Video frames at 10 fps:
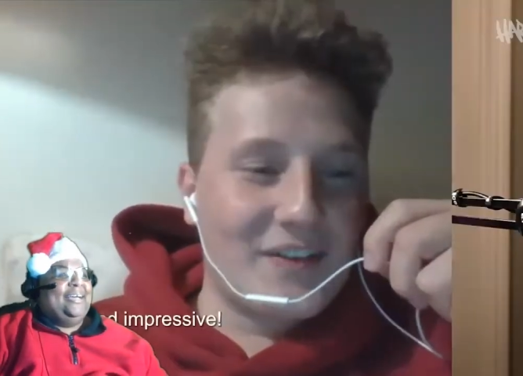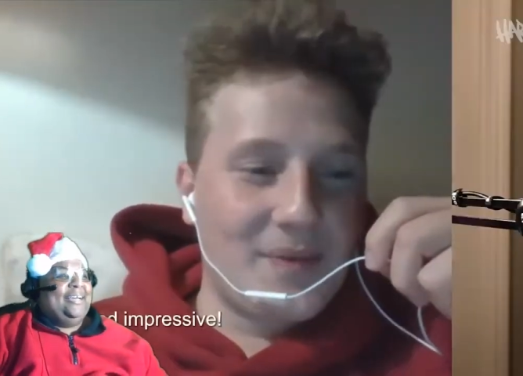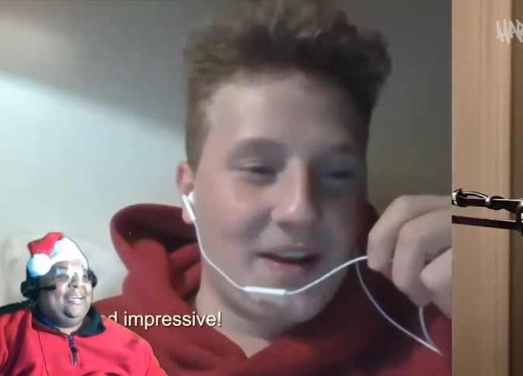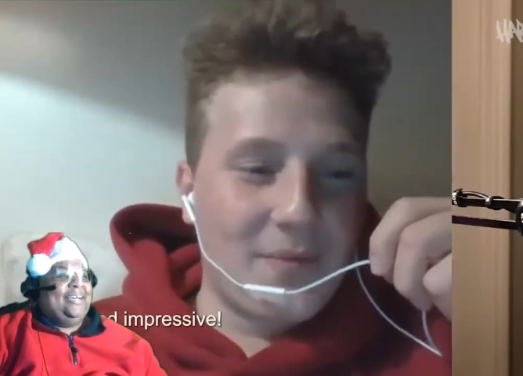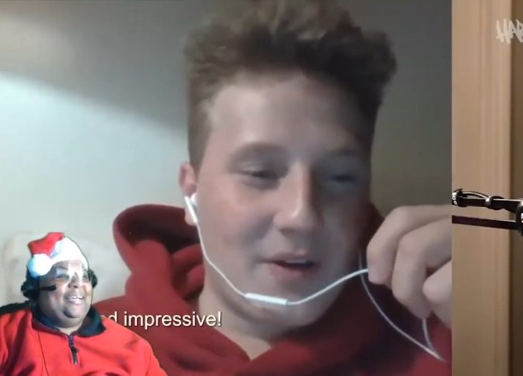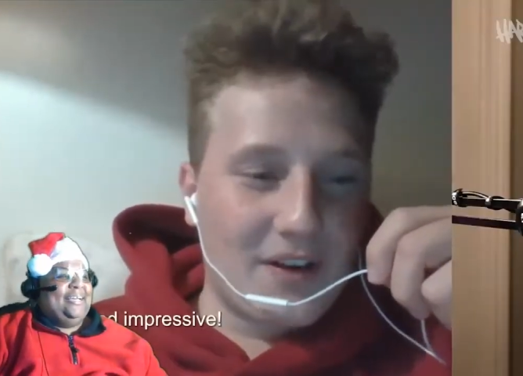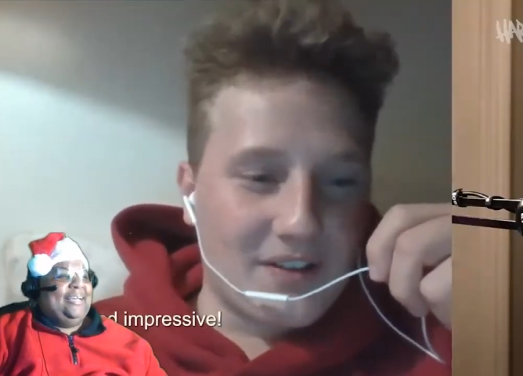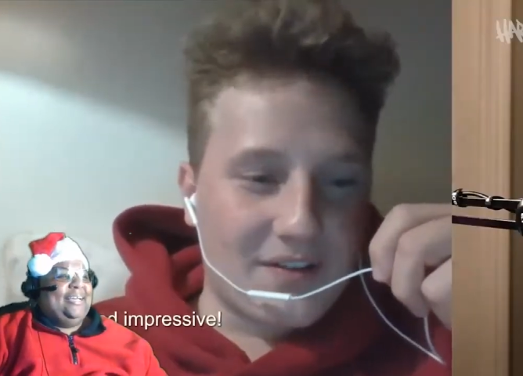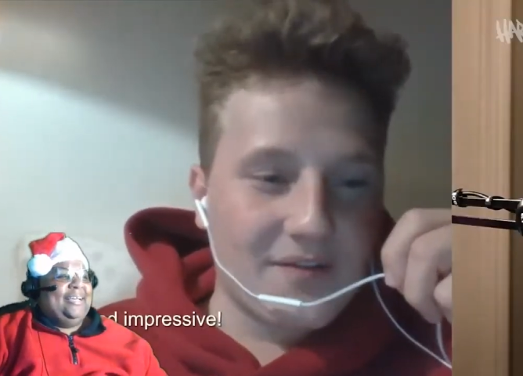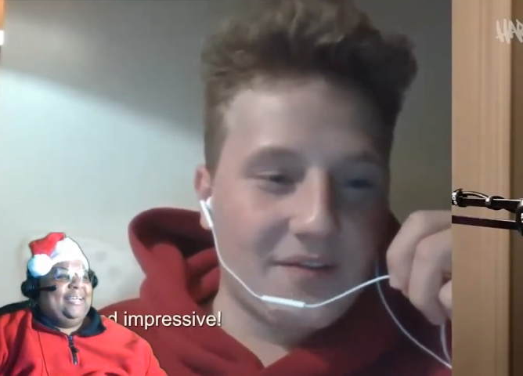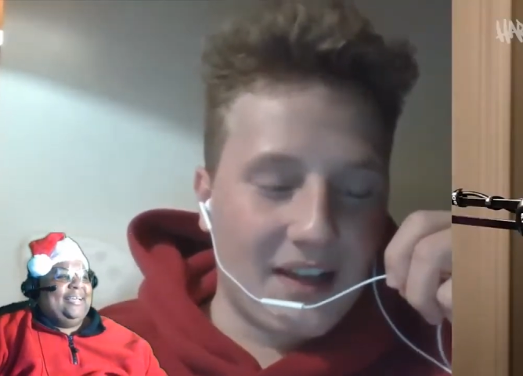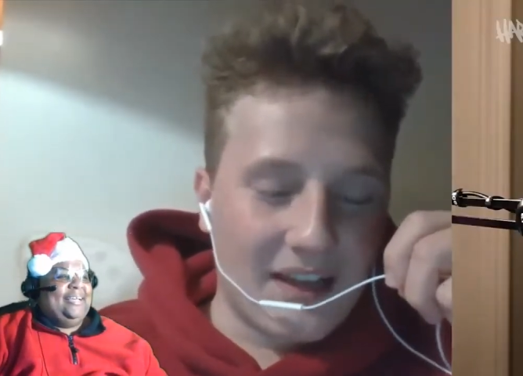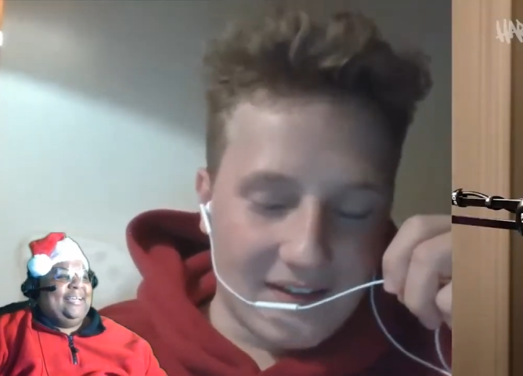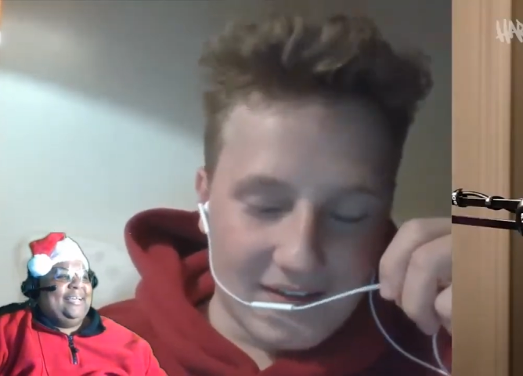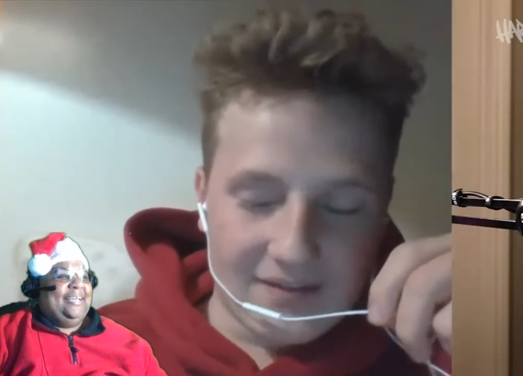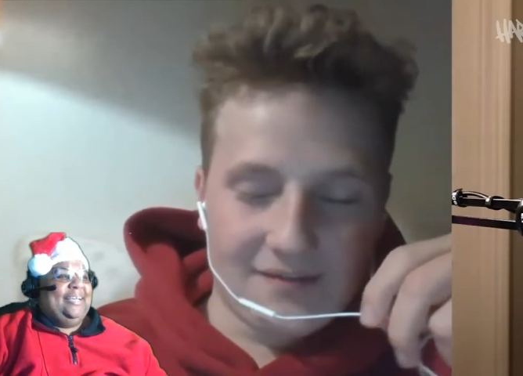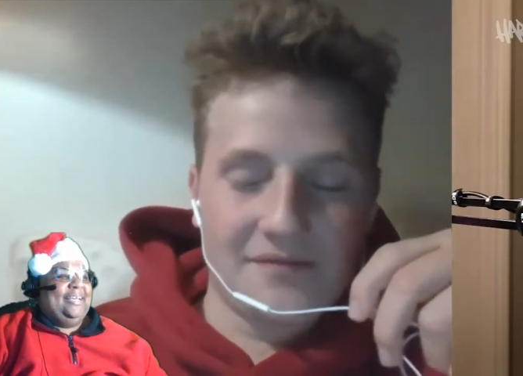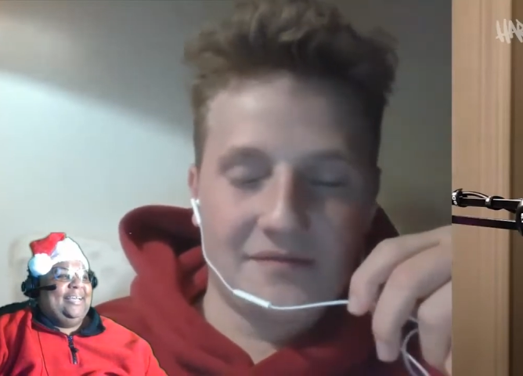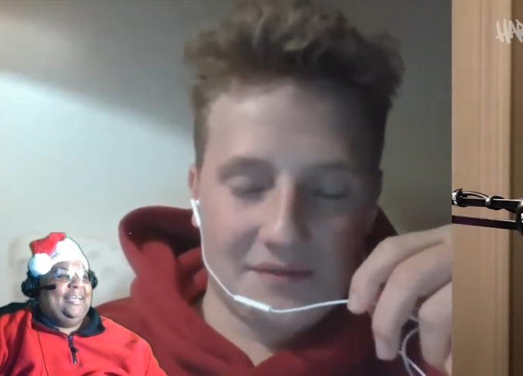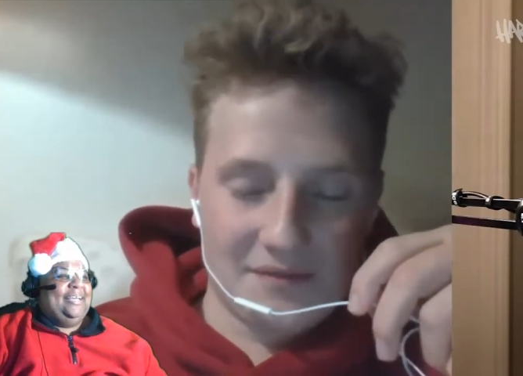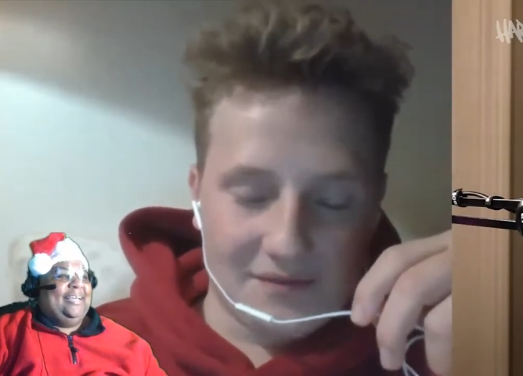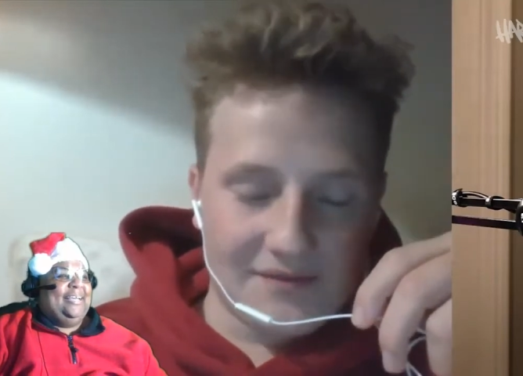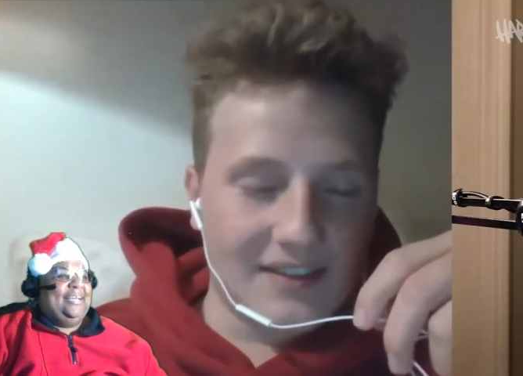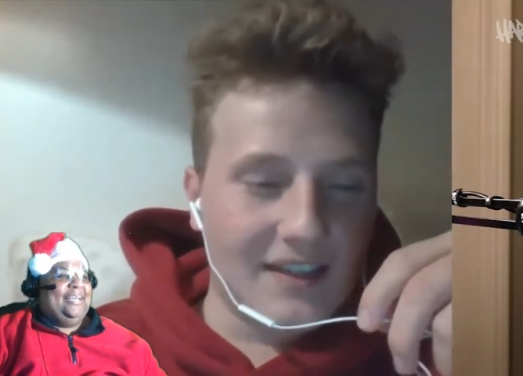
Speaker 1: that was mad impressive. Like, Thank you. Thank